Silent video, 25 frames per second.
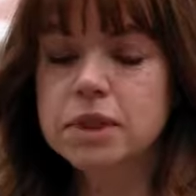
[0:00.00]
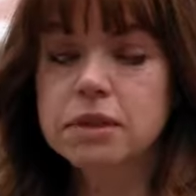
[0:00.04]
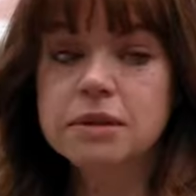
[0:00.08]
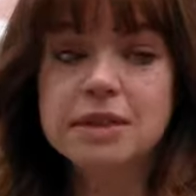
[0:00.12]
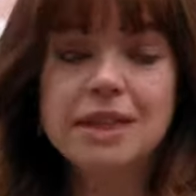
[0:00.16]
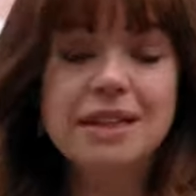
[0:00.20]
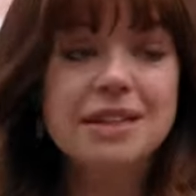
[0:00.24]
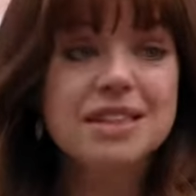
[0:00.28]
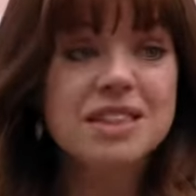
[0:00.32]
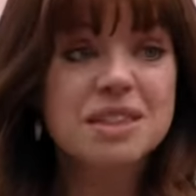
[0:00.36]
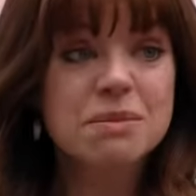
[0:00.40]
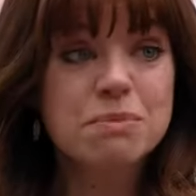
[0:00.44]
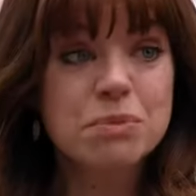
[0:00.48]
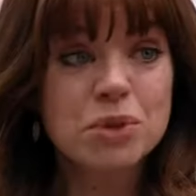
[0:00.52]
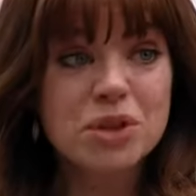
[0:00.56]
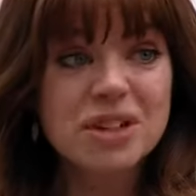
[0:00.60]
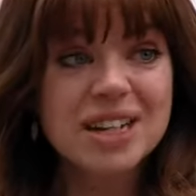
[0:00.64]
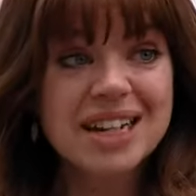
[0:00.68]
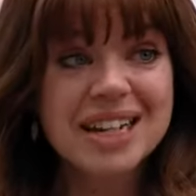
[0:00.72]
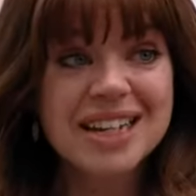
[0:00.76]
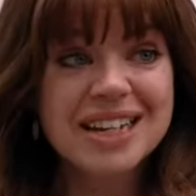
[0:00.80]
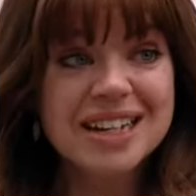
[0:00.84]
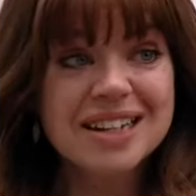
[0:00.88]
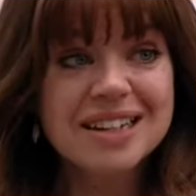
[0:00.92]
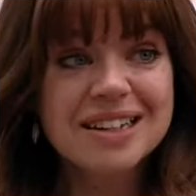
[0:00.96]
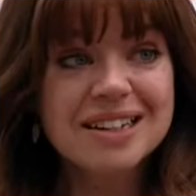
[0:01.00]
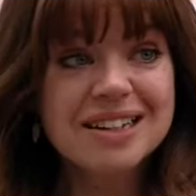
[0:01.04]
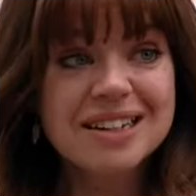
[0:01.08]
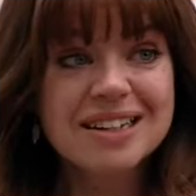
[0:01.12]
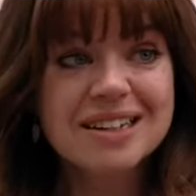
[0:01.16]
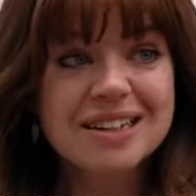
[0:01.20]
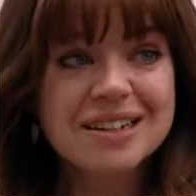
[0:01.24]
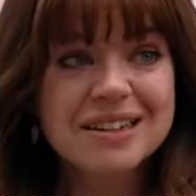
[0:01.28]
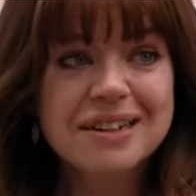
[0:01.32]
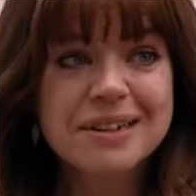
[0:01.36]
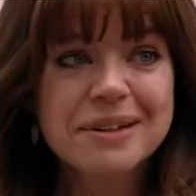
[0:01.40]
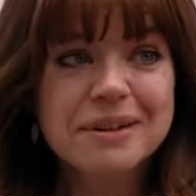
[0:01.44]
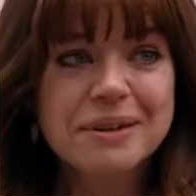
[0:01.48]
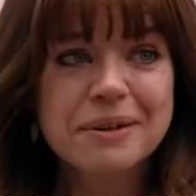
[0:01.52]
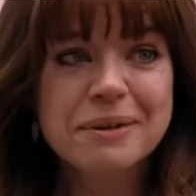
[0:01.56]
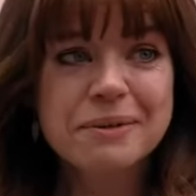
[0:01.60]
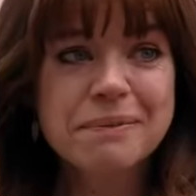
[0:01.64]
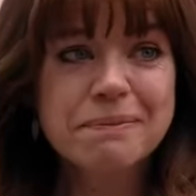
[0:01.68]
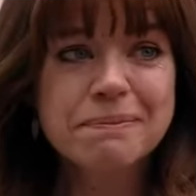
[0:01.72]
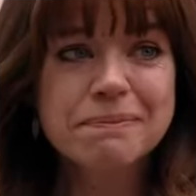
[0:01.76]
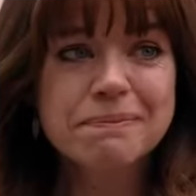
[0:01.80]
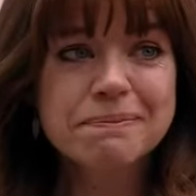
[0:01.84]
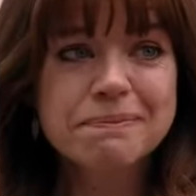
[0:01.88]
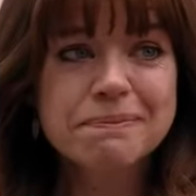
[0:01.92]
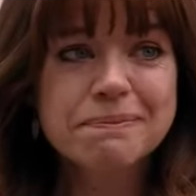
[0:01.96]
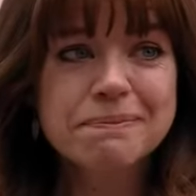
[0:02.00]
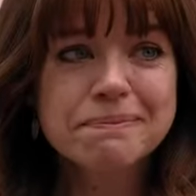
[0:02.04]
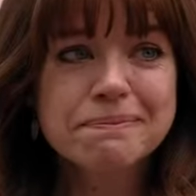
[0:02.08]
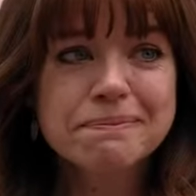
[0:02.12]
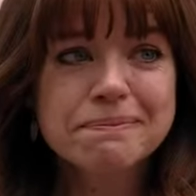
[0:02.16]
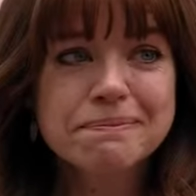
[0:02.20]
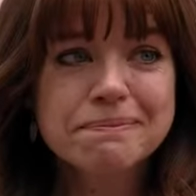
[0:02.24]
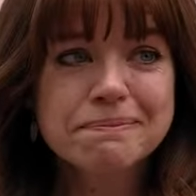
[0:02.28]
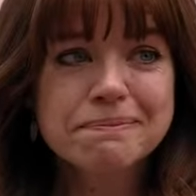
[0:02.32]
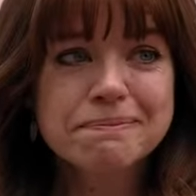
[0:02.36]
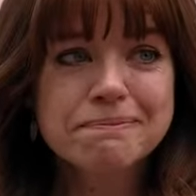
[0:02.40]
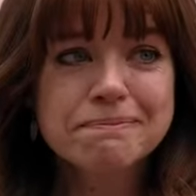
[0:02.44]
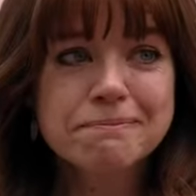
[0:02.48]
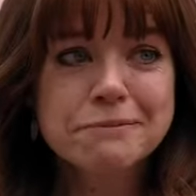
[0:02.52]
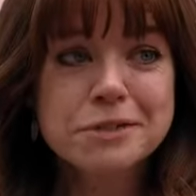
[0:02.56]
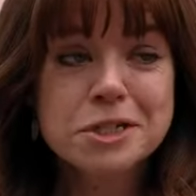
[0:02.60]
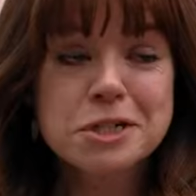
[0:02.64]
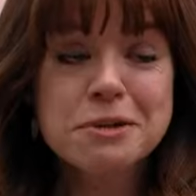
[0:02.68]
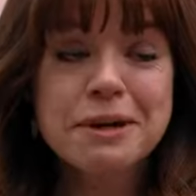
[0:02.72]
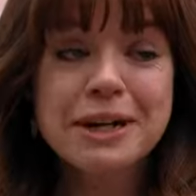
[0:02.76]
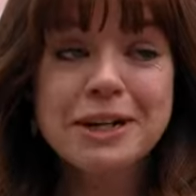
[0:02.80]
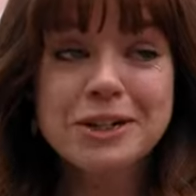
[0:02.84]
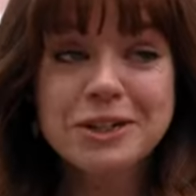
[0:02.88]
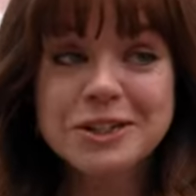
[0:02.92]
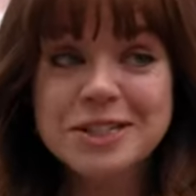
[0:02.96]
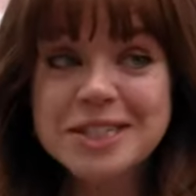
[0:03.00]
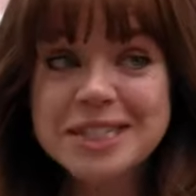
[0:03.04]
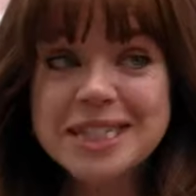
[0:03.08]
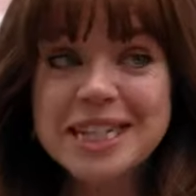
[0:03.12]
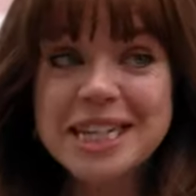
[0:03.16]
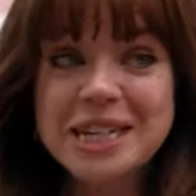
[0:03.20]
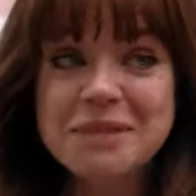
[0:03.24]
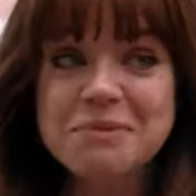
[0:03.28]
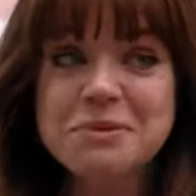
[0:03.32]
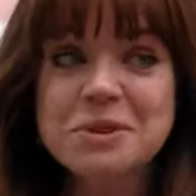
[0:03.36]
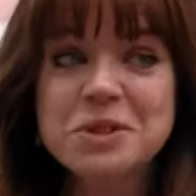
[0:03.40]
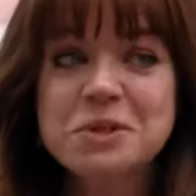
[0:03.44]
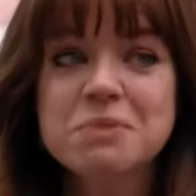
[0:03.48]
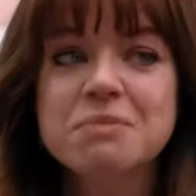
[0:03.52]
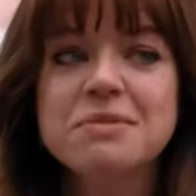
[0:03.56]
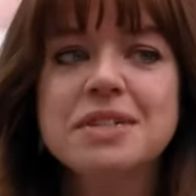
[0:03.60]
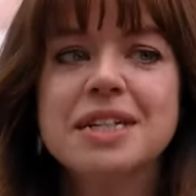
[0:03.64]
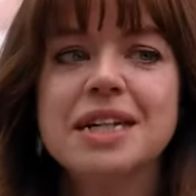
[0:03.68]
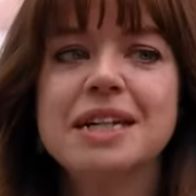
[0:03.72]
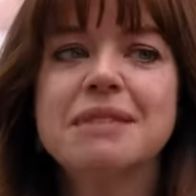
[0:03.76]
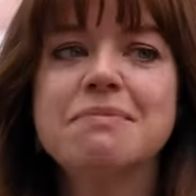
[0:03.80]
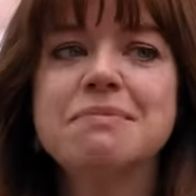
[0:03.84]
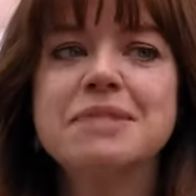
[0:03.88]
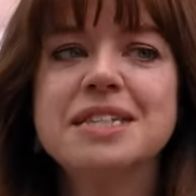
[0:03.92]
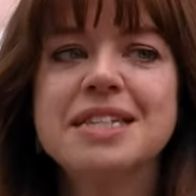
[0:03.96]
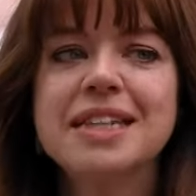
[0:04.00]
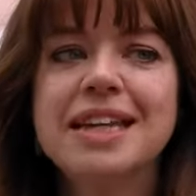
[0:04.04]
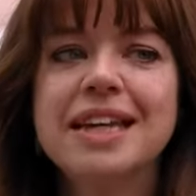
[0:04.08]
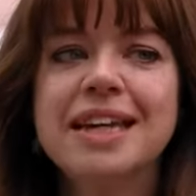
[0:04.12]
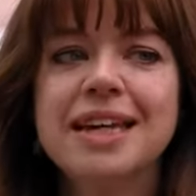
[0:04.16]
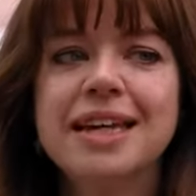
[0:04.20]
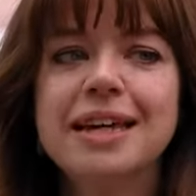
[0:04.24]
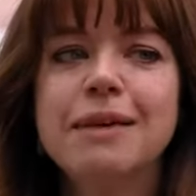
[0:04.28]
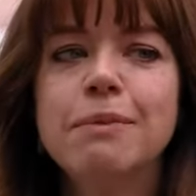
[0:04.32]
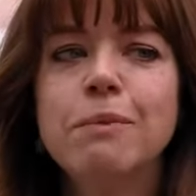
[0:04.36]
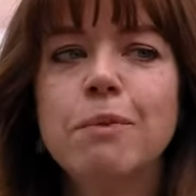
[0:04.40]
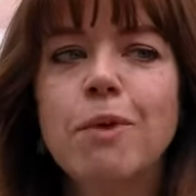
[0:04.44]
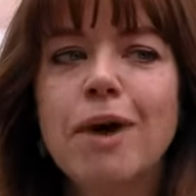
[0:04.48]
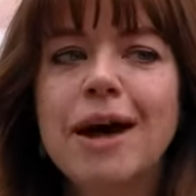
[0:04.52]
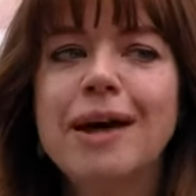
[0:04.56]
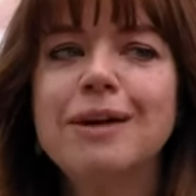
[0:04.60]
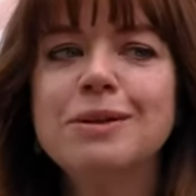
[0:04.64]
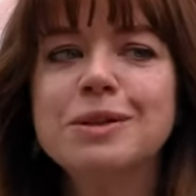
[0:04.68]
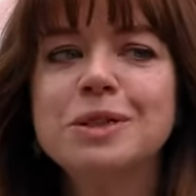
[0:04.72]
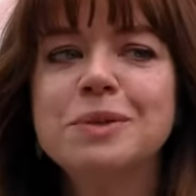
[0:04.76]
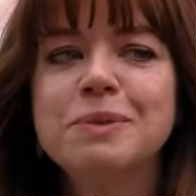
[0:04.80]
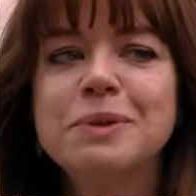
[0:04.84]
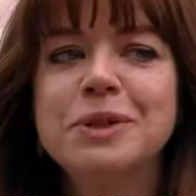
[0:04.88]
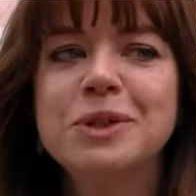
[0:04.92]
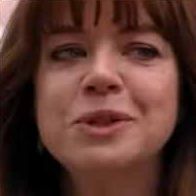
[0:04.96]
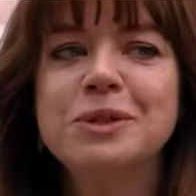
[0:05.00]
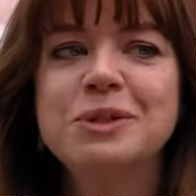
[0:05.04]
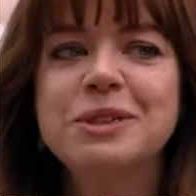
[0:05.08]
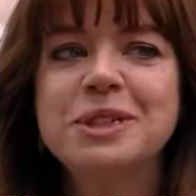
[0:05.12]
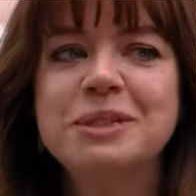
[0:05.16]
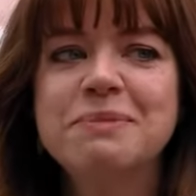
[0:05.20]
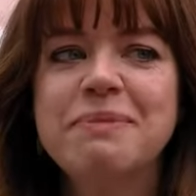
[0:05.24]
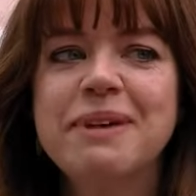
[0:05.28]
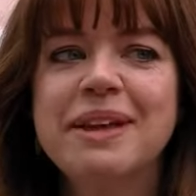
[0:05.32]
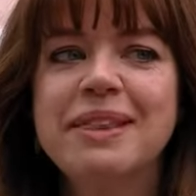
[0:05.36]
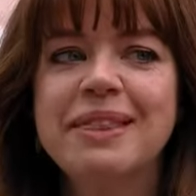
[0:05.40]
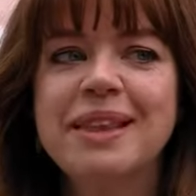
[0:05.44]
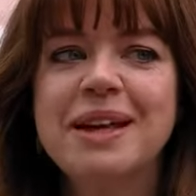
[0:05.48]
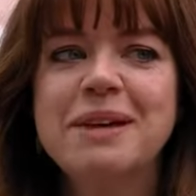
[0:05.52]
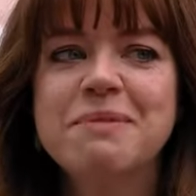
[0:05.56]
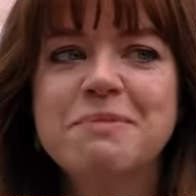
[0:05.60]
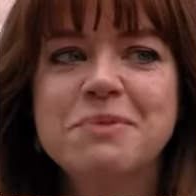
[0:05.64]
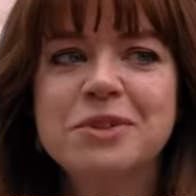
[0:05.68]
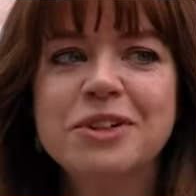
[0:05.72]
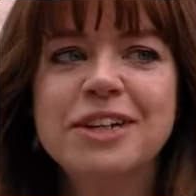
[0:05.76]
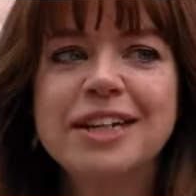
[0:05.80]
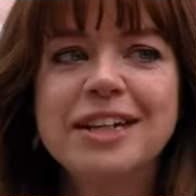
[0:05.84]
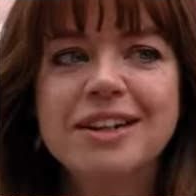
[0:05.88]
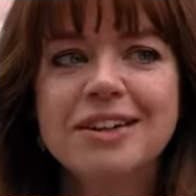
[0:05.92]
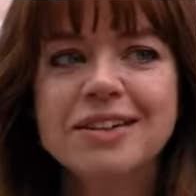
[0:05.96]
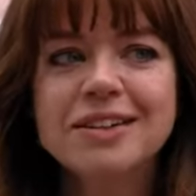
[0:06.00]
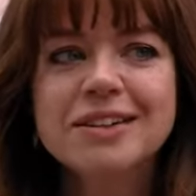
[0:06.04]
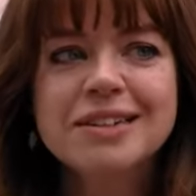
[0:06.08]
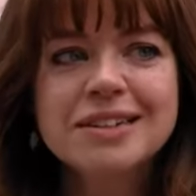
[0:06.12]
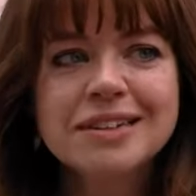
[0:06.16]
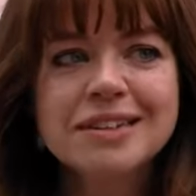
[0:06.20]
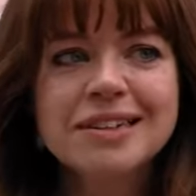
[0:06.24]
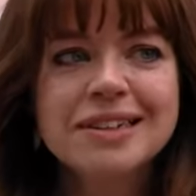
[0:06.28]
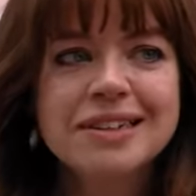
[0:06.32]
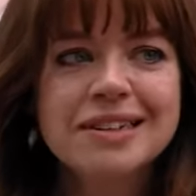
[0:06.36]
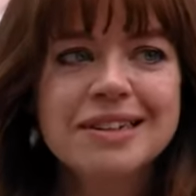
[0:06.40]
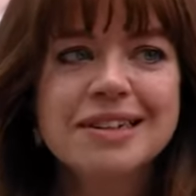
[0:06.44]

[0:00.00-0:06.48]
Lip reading: Oh, and then there's the money. Do you know, I could see him sometimes thinking what else we could have spent that money on.